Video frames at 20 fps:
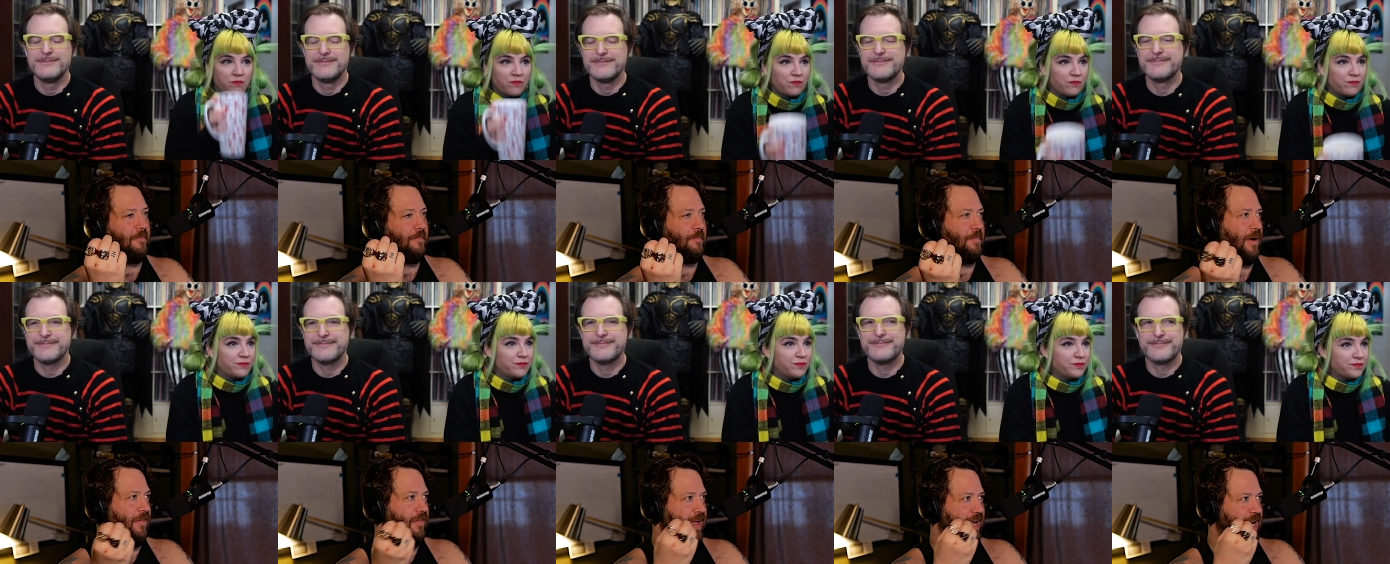Speaker 1: but
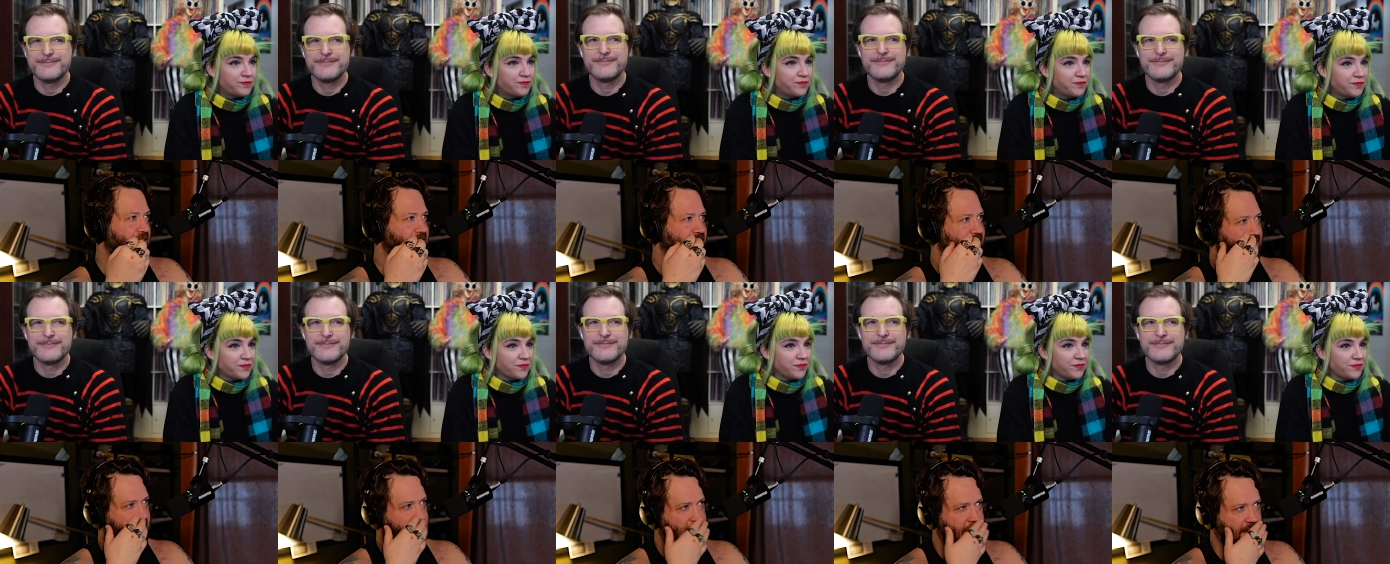like, I think
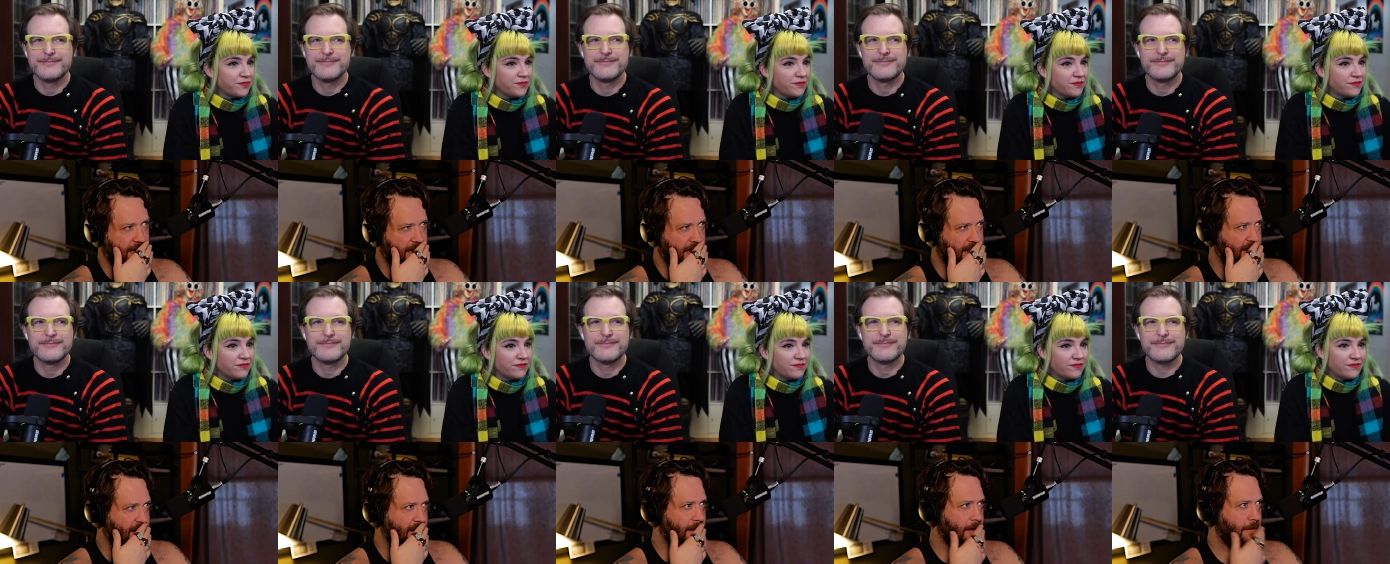that
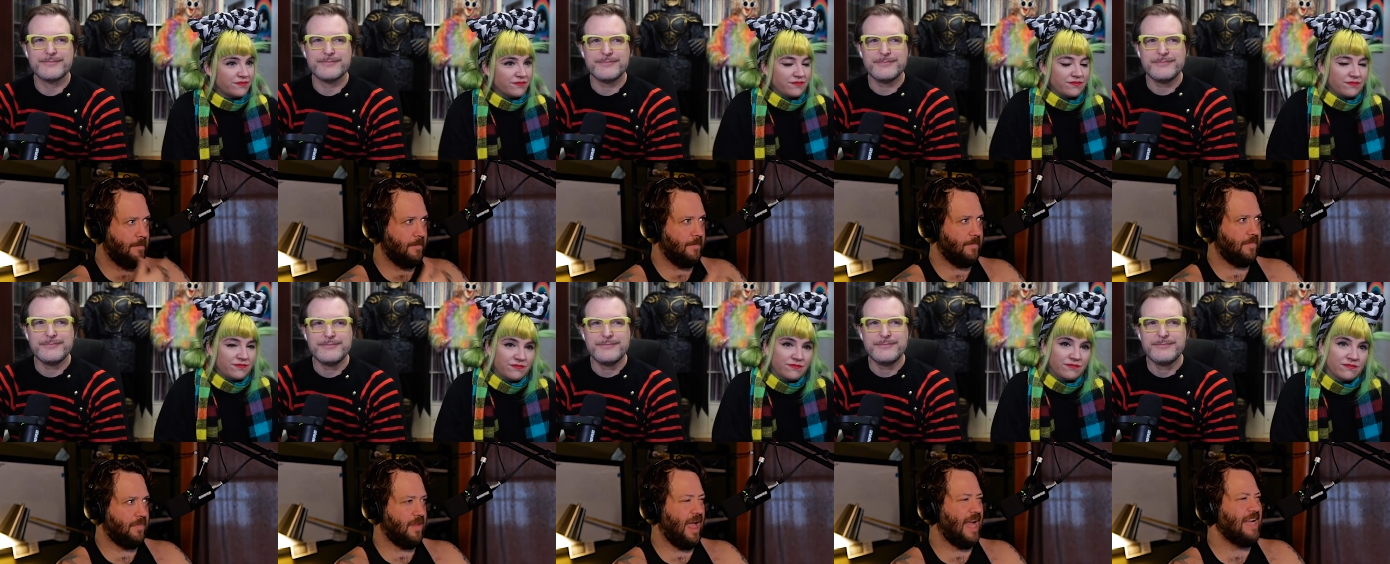um,
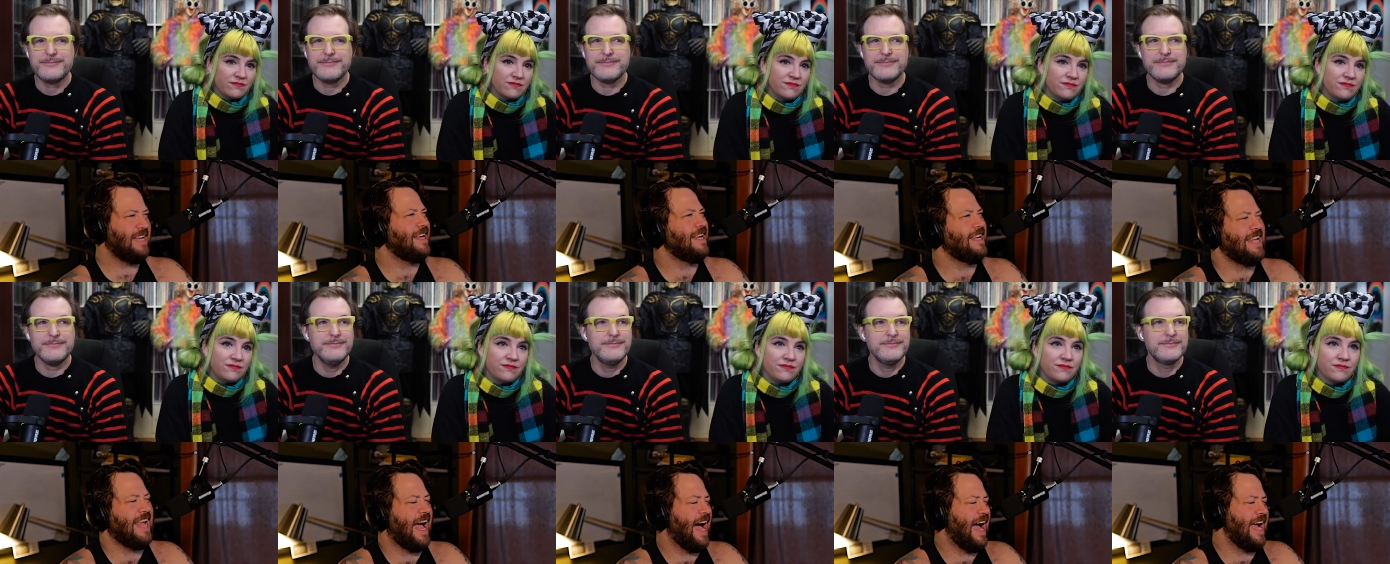I yeah,
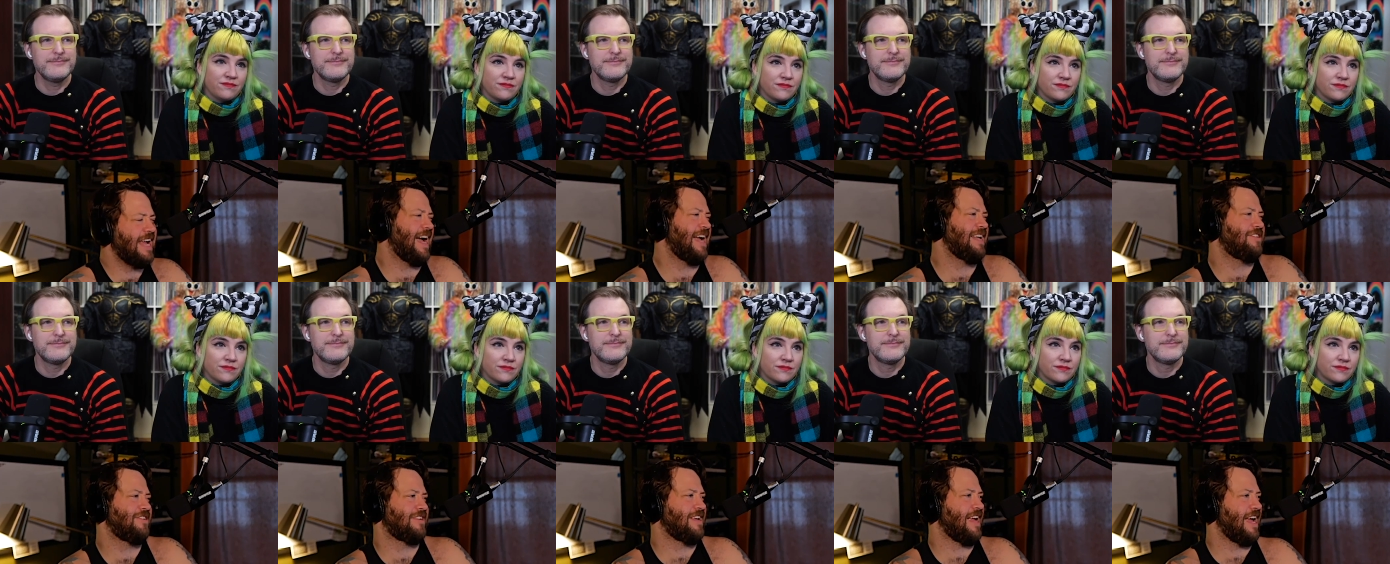I, I just
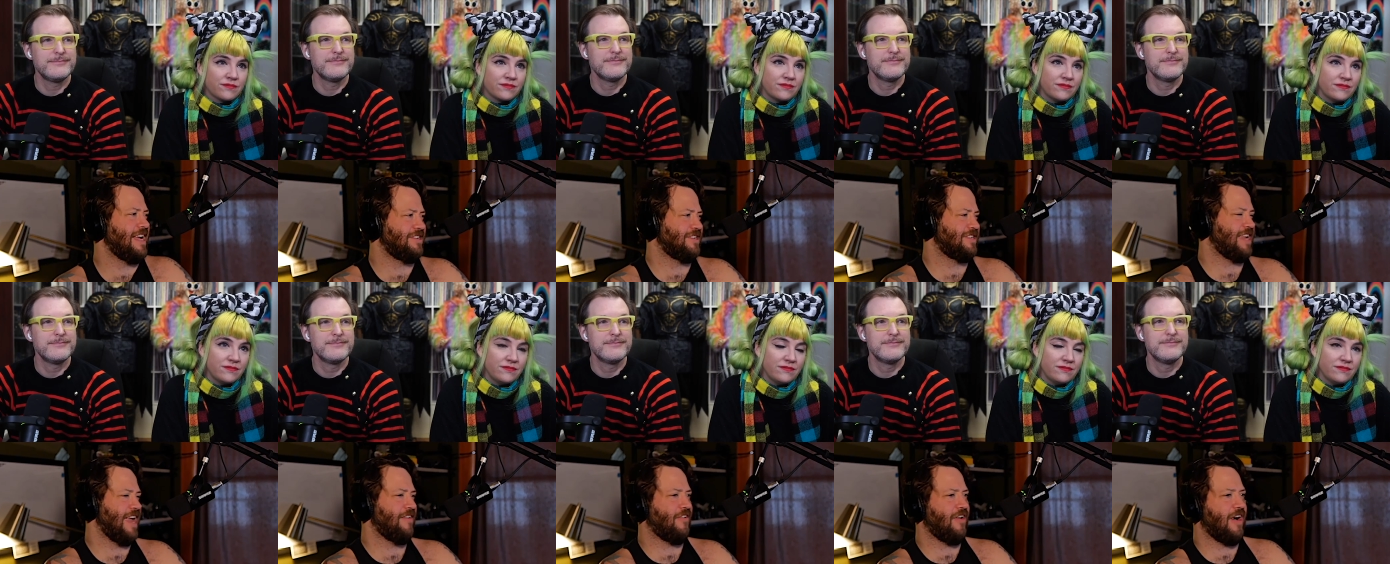I just have
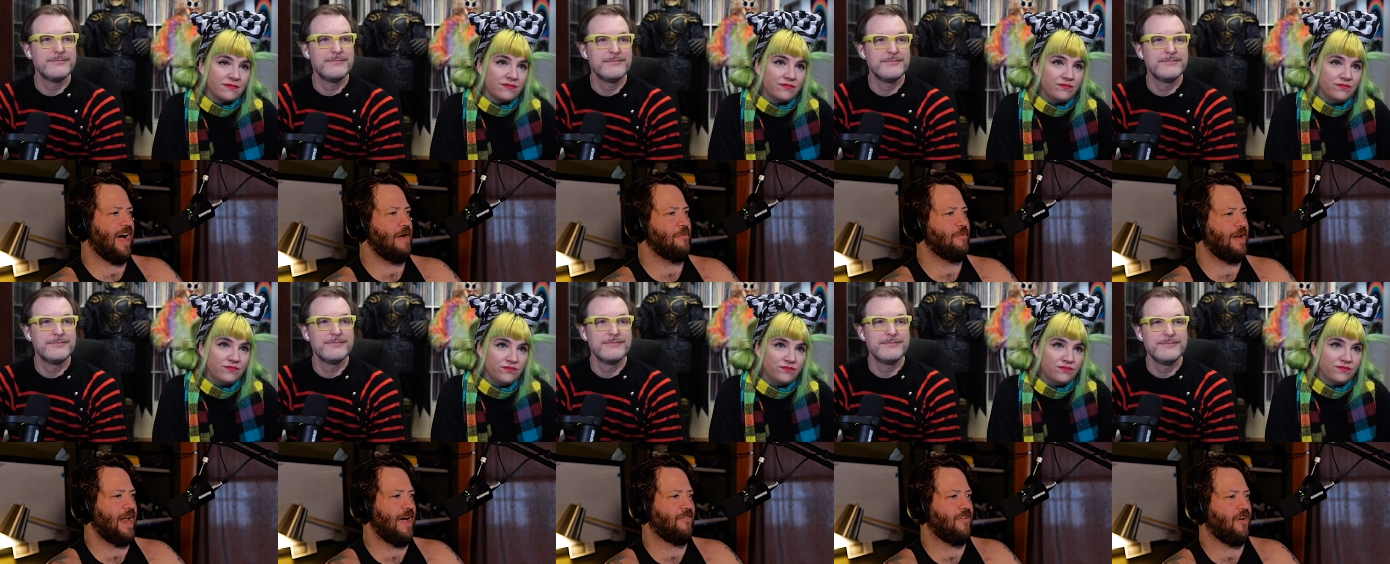a I would have
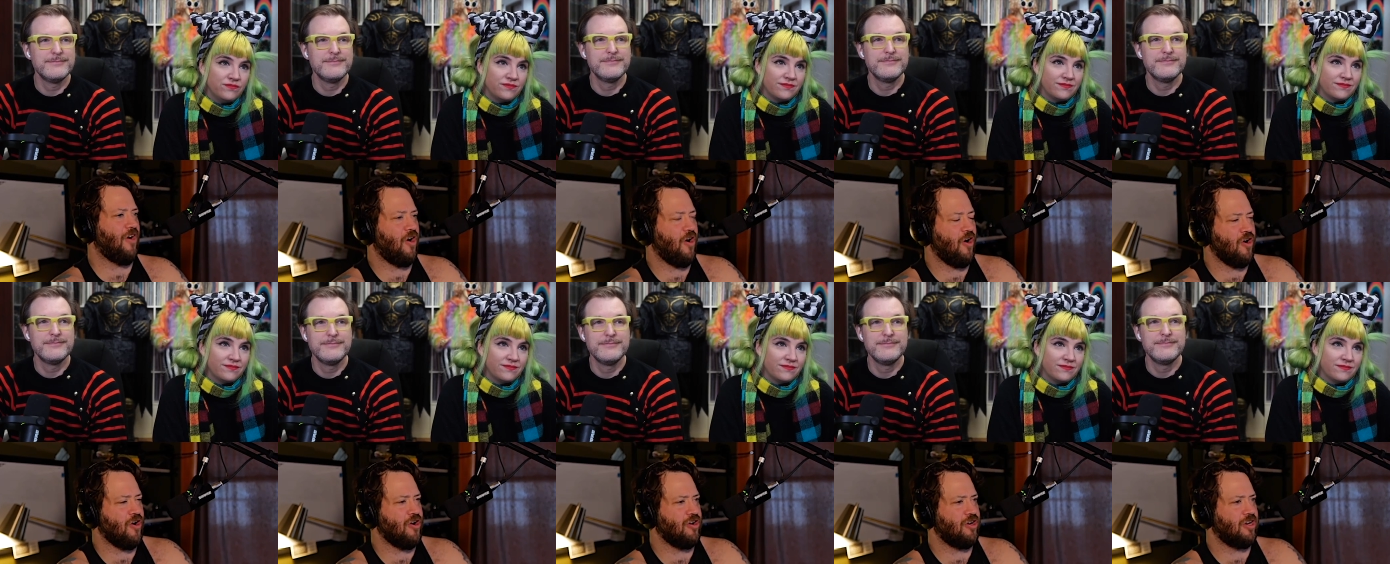a
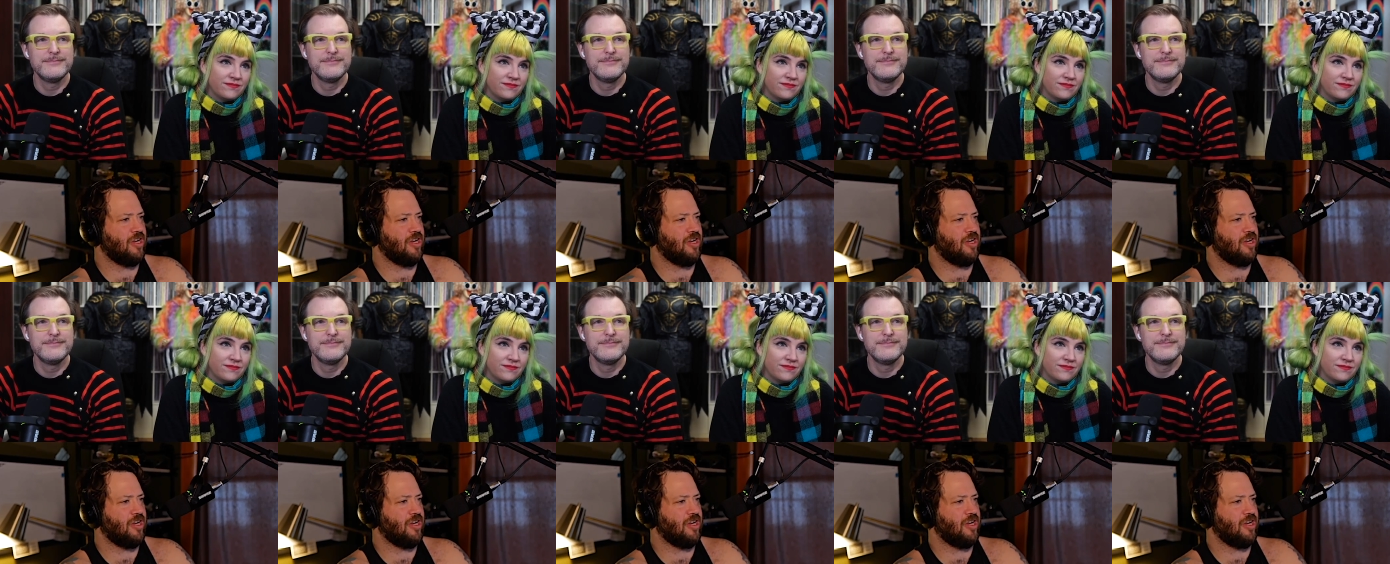hard